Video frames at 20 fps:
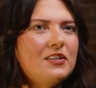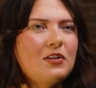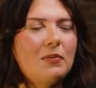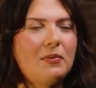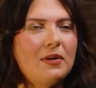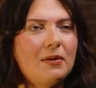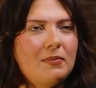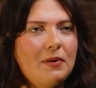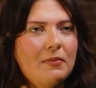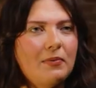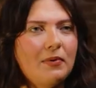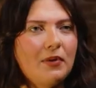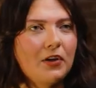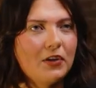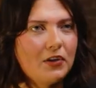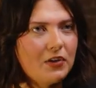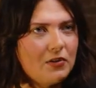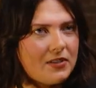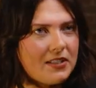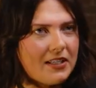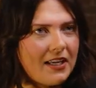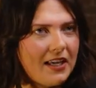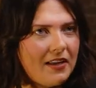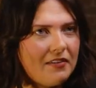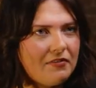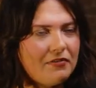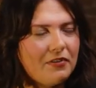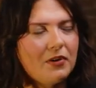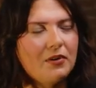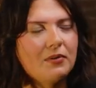So many people are using
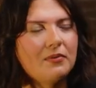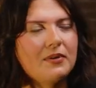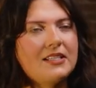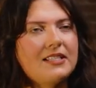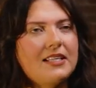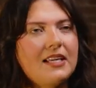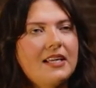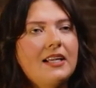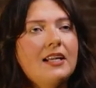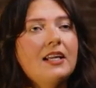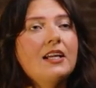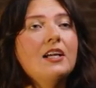it for a reason.